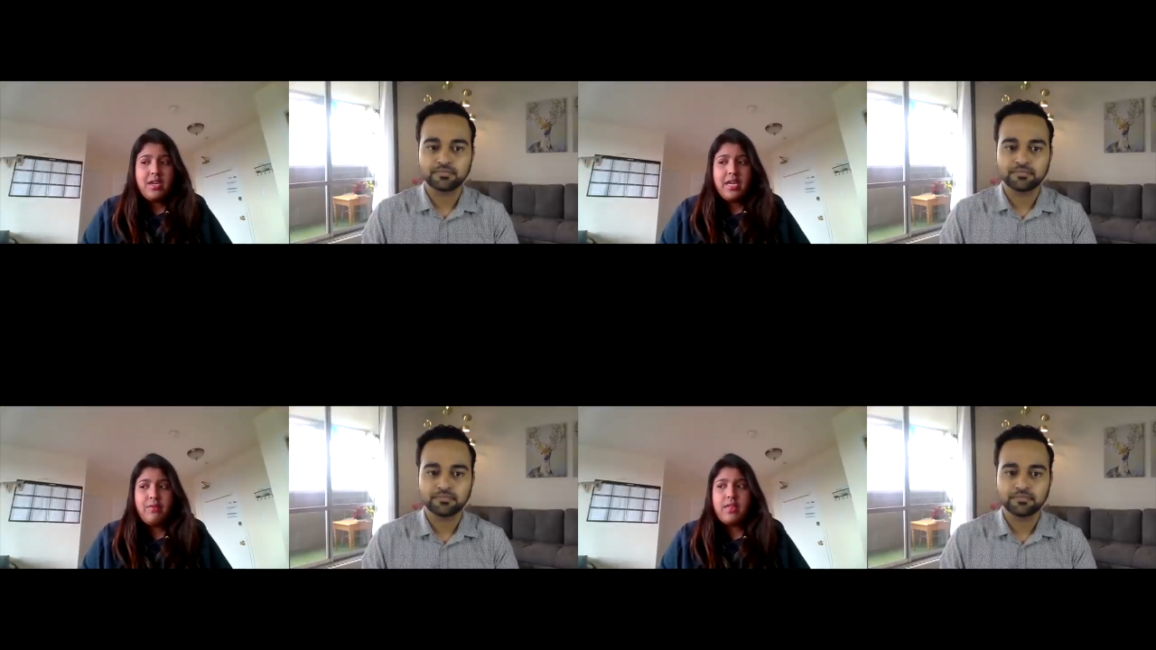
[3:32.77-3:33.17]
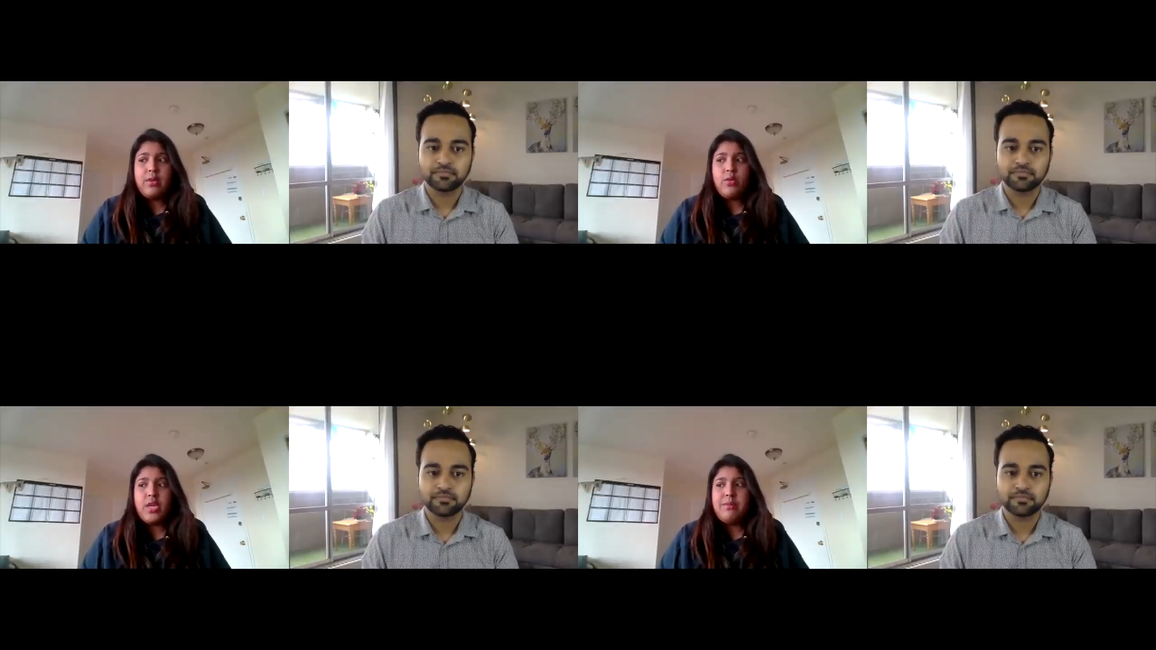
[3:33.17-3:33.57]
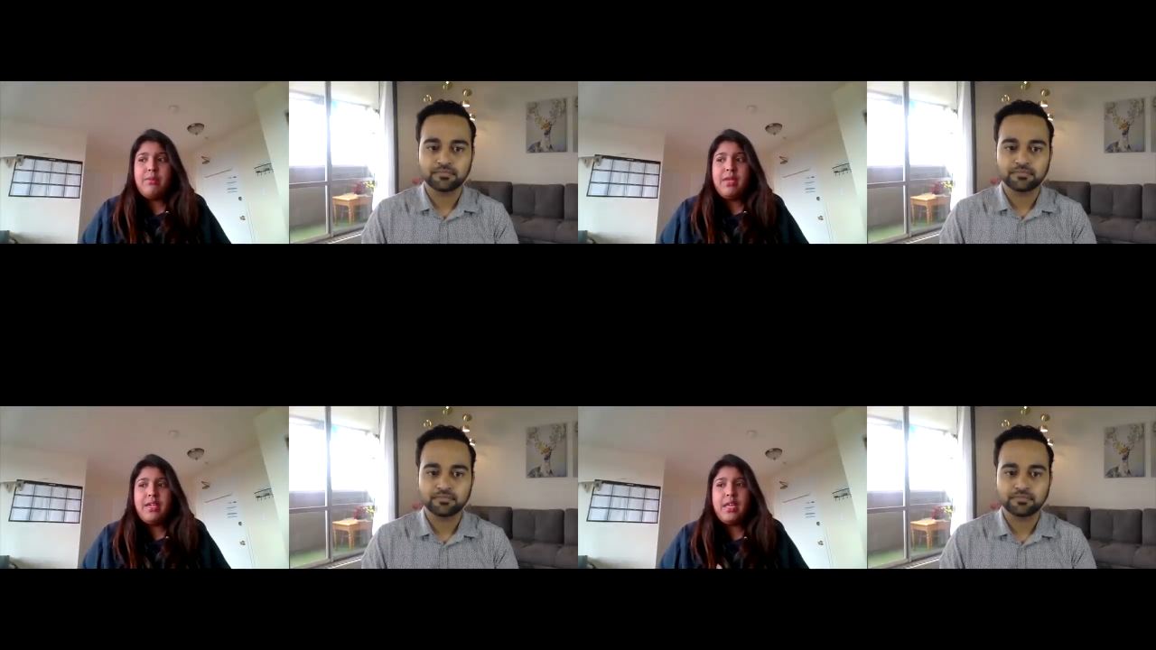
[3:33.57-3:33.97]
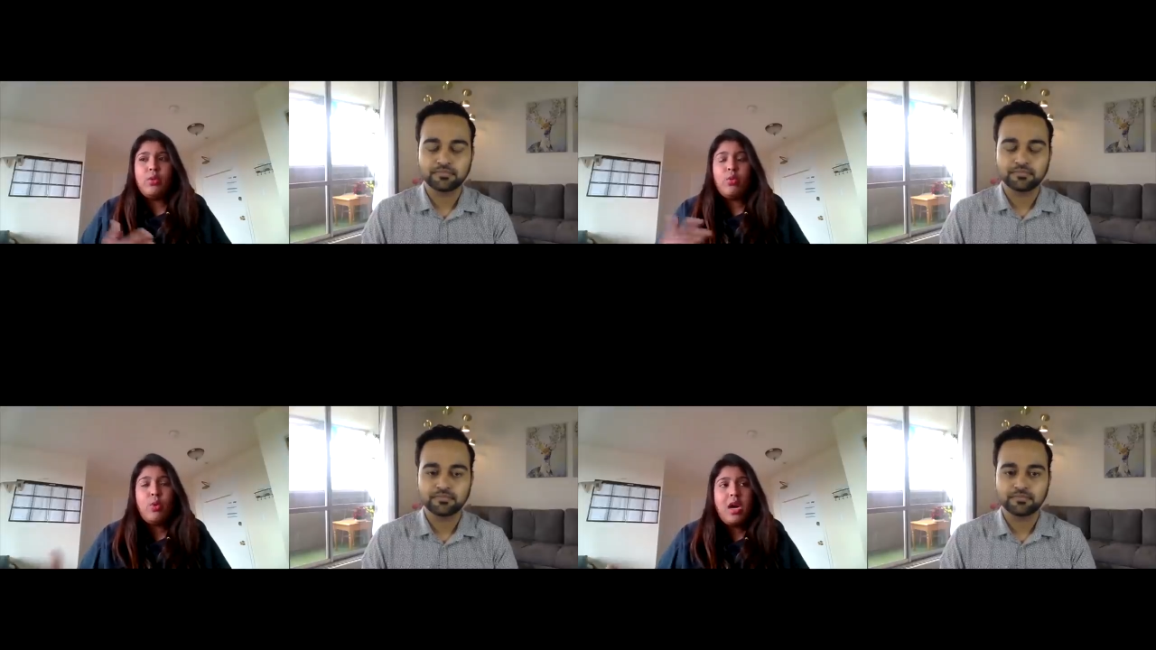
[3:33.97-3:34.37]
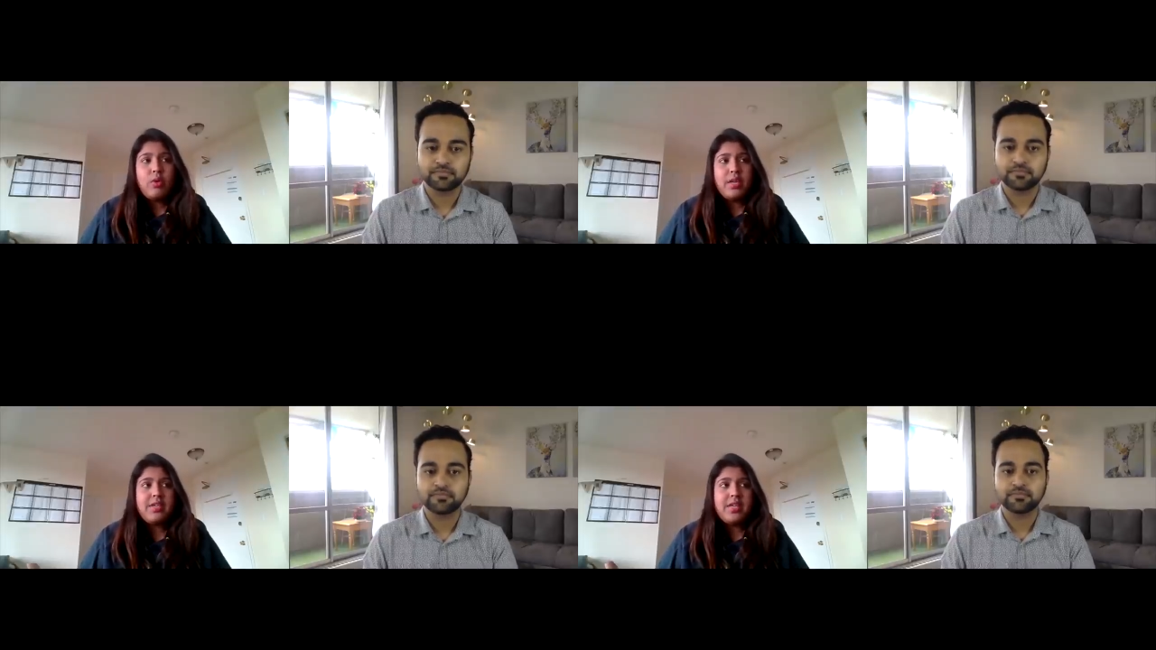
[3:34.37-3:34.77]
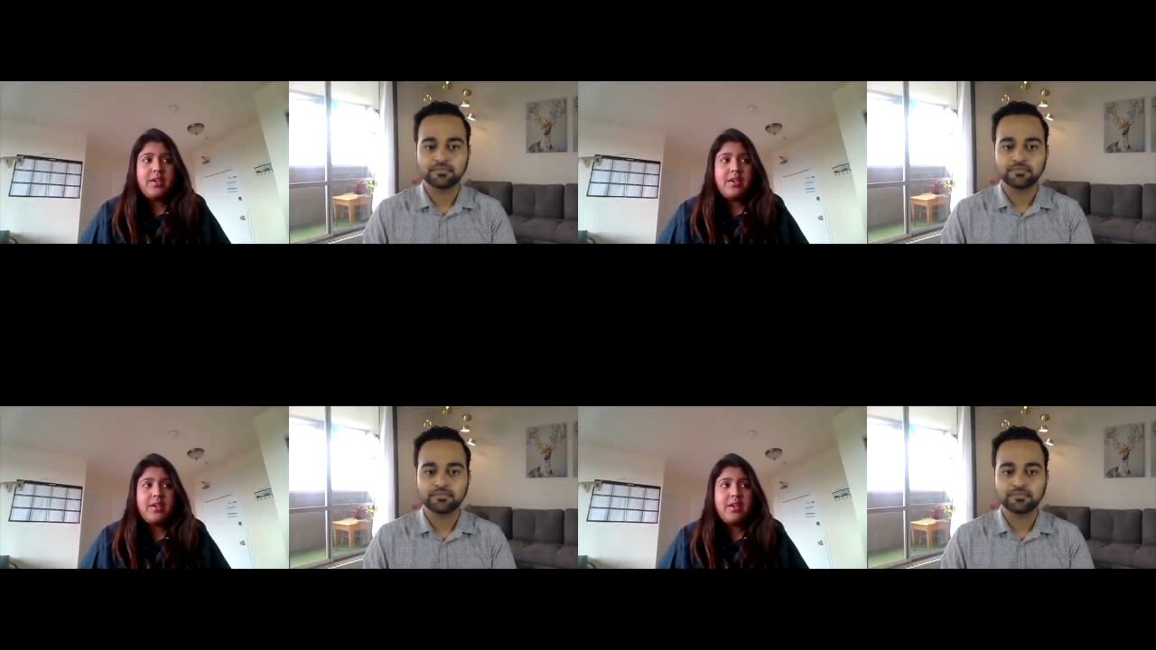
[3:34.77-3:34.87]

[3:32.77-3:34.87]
Speaker 1: I was like, okay, maybe I can go out and get